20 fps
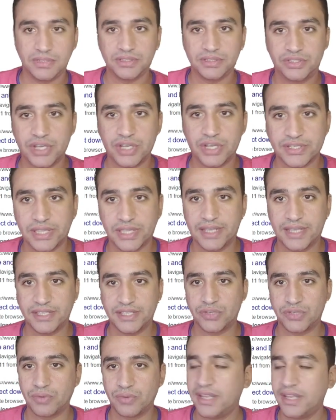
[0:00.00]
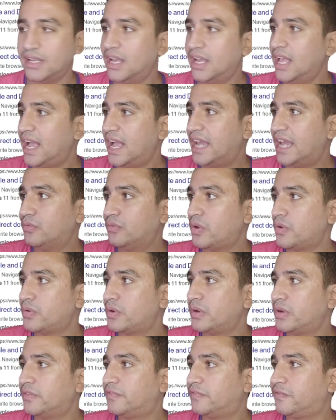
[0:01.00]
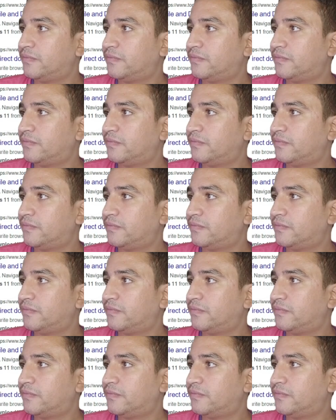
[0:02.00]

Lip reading: just like this way, and we will